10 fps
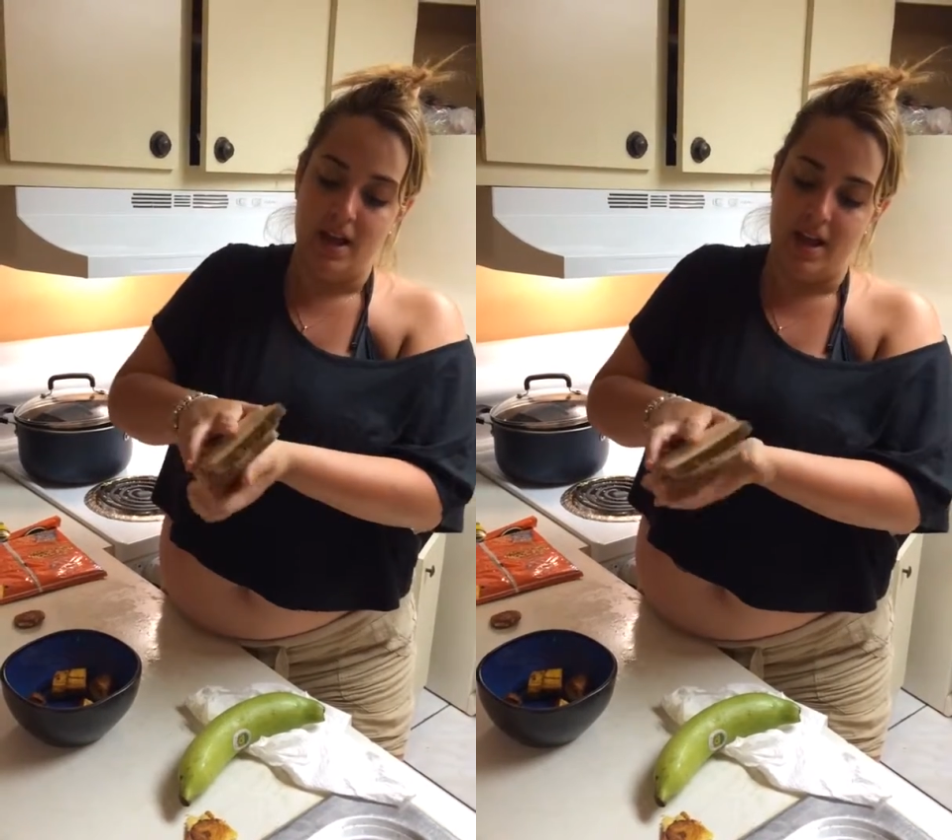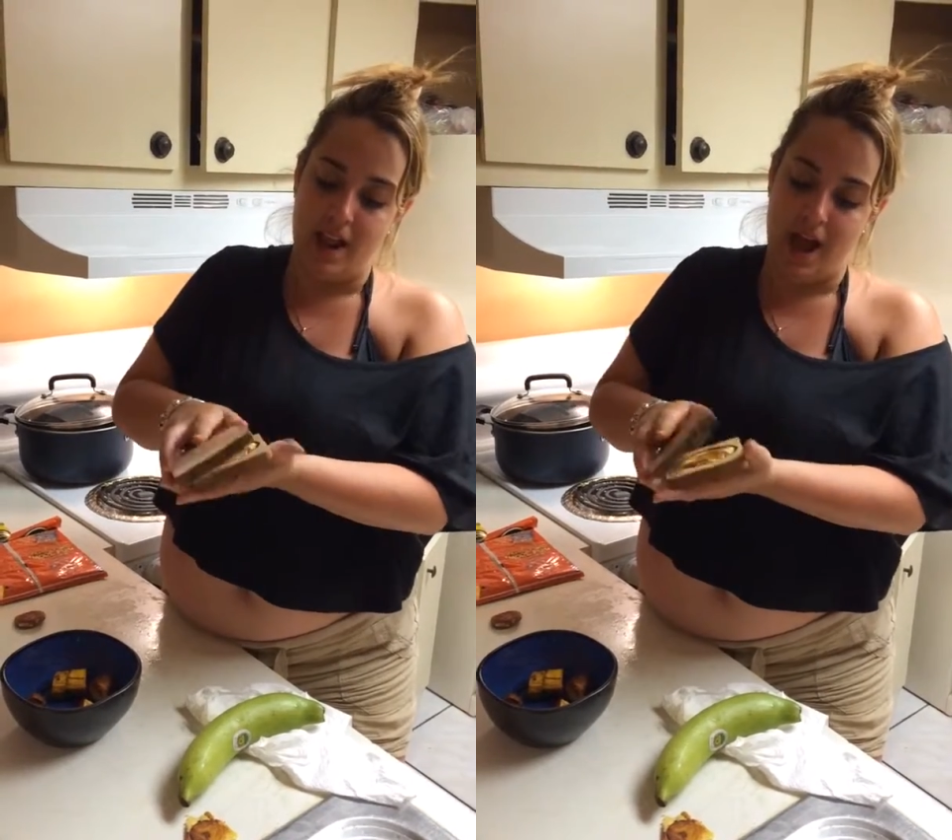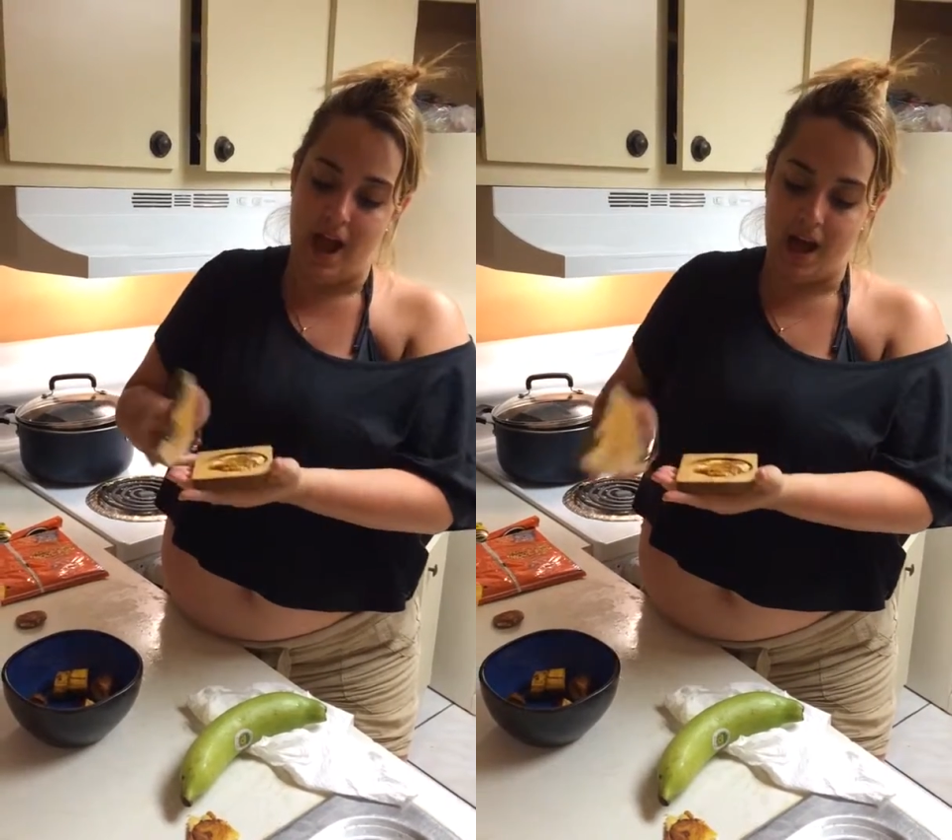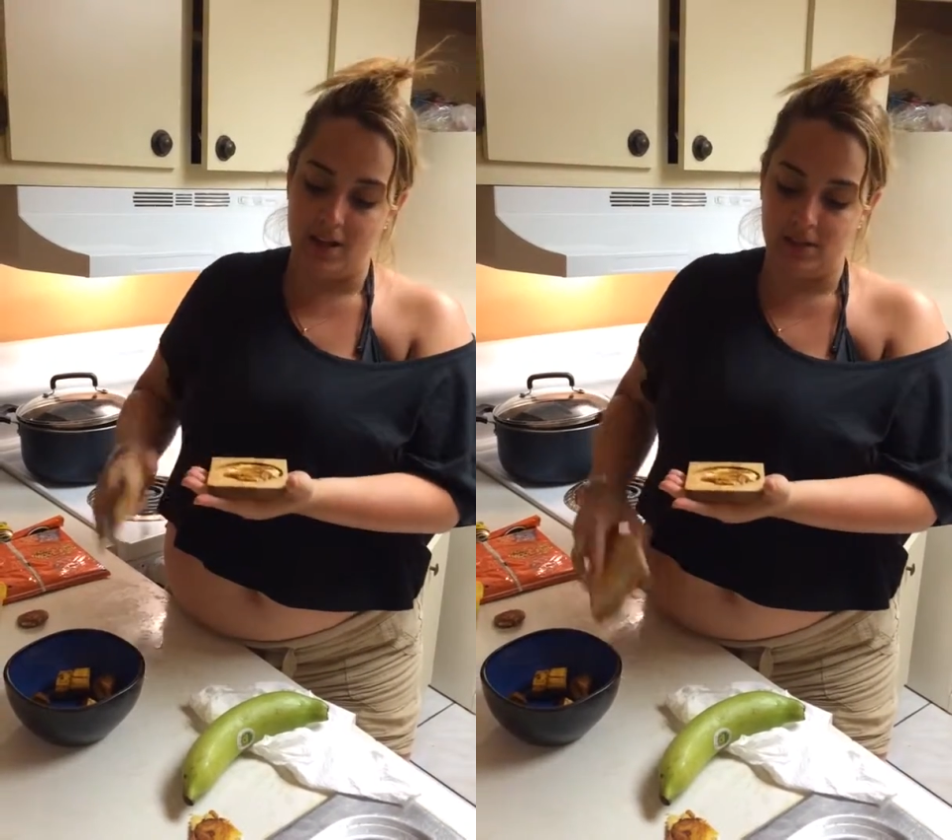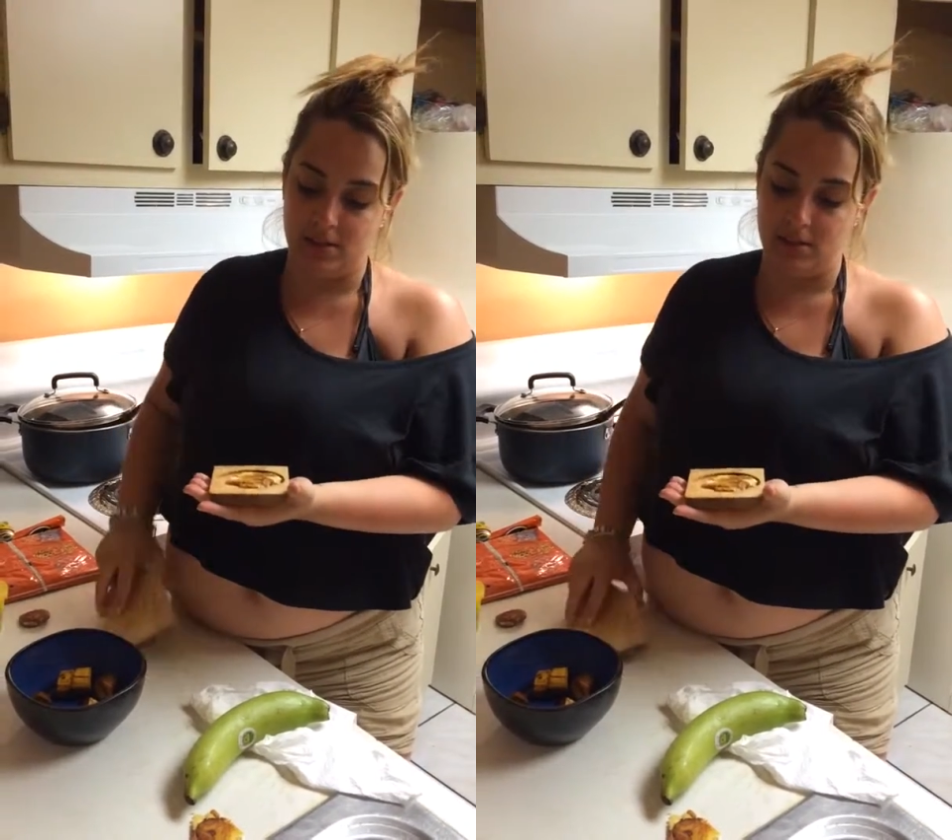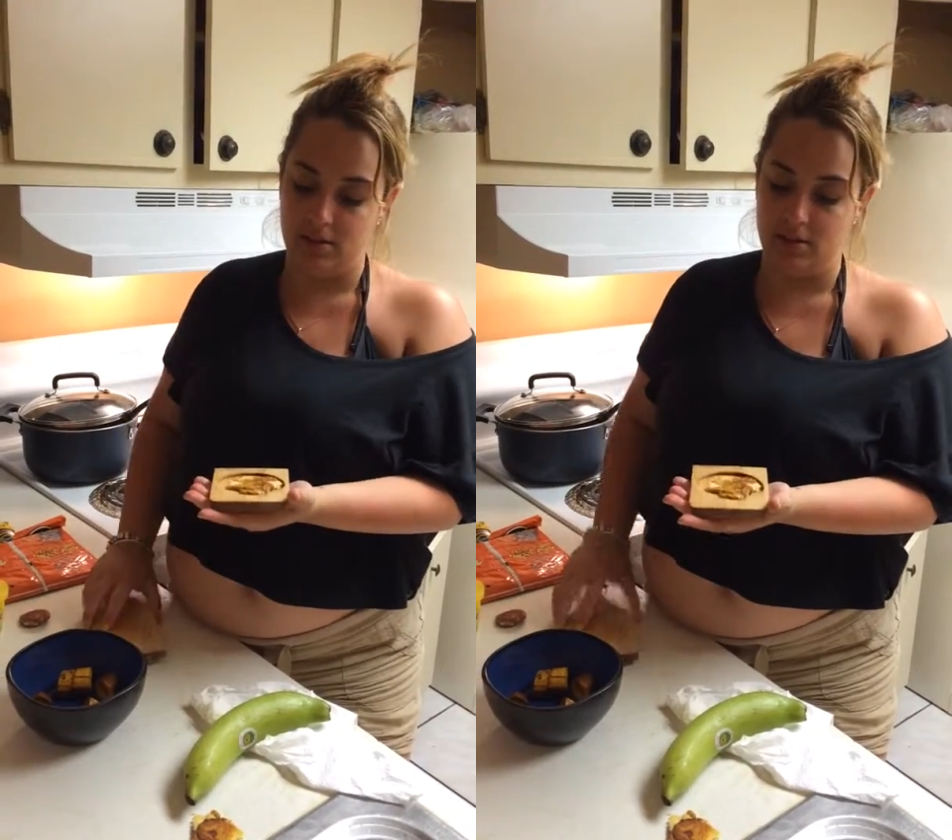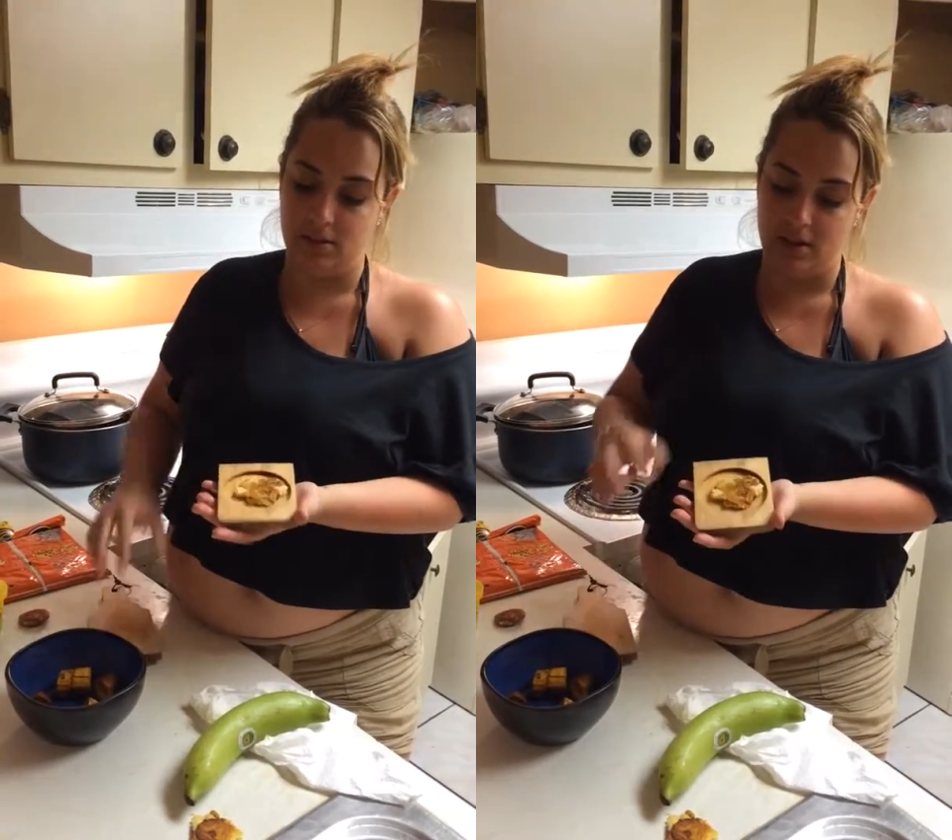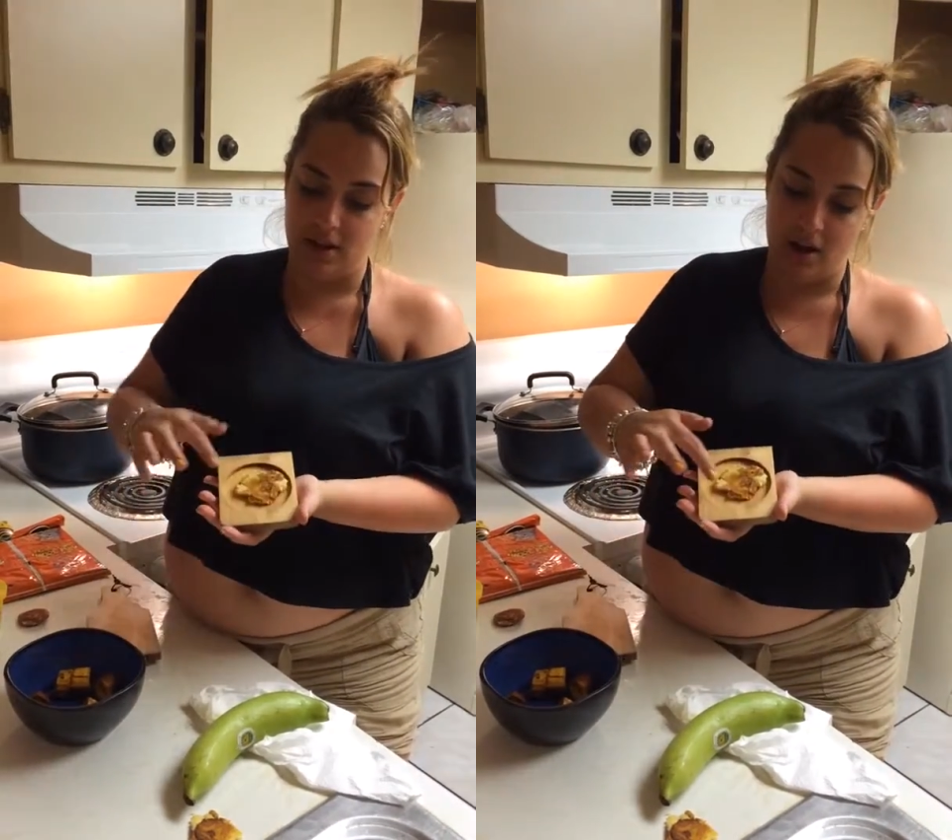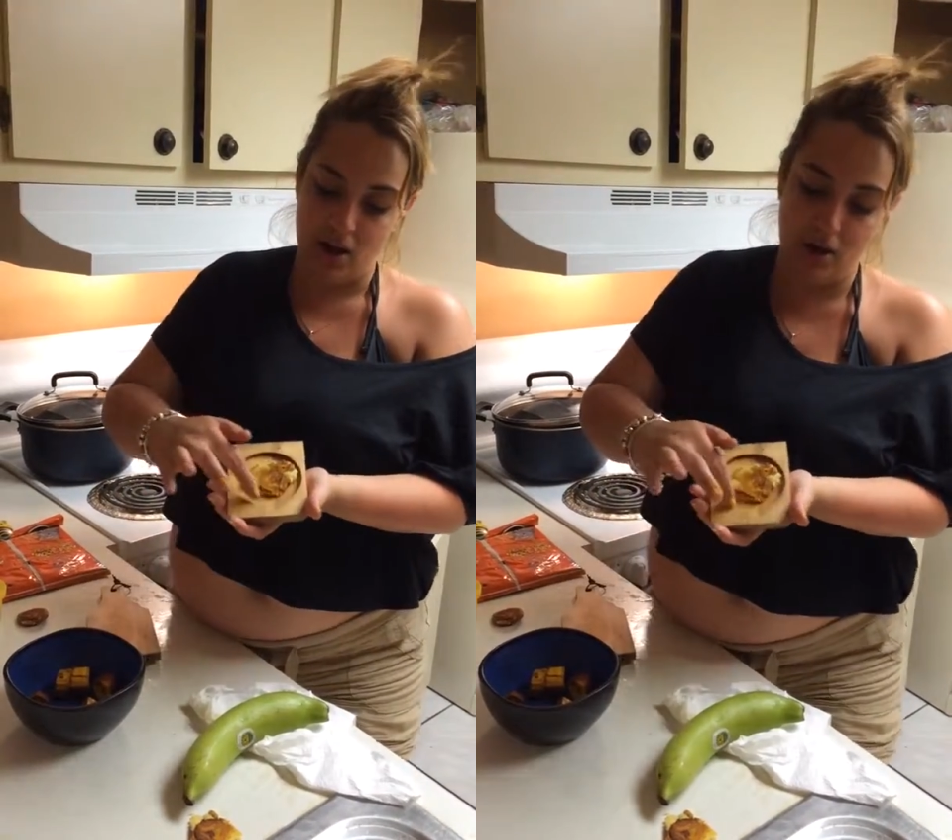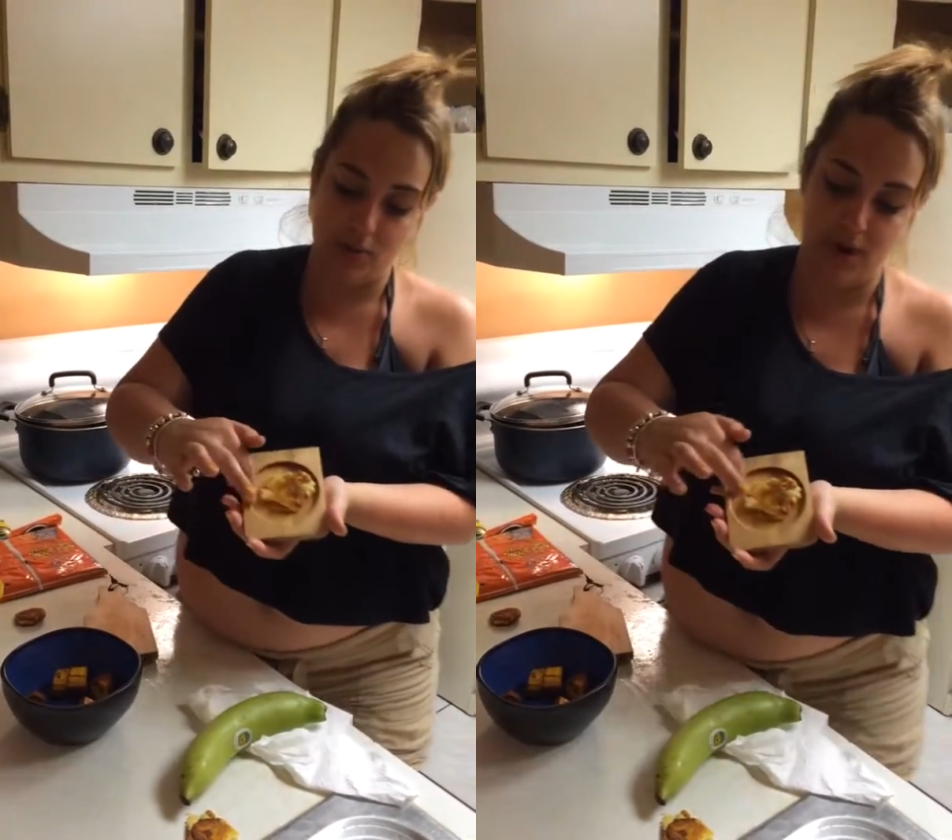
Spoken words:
It has a